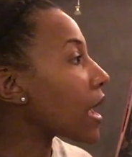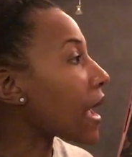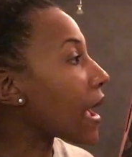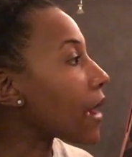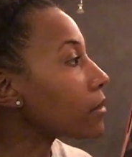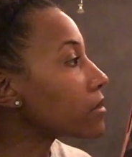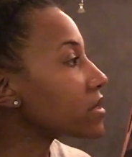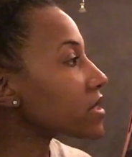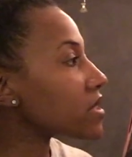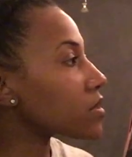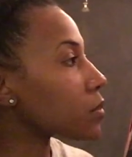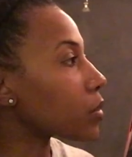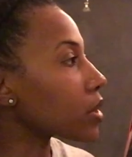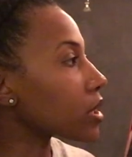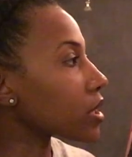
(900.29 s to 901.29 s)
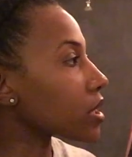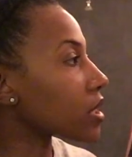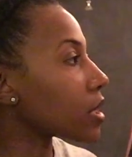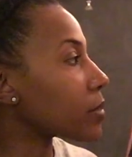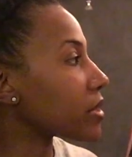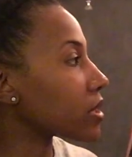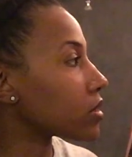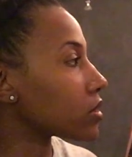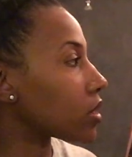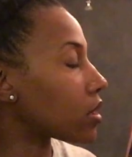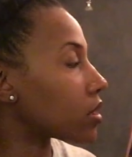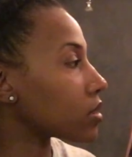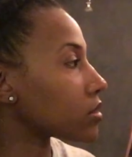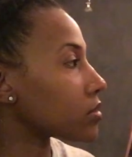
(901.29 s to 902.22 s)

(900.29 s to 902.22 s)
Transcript: how is this work coming along?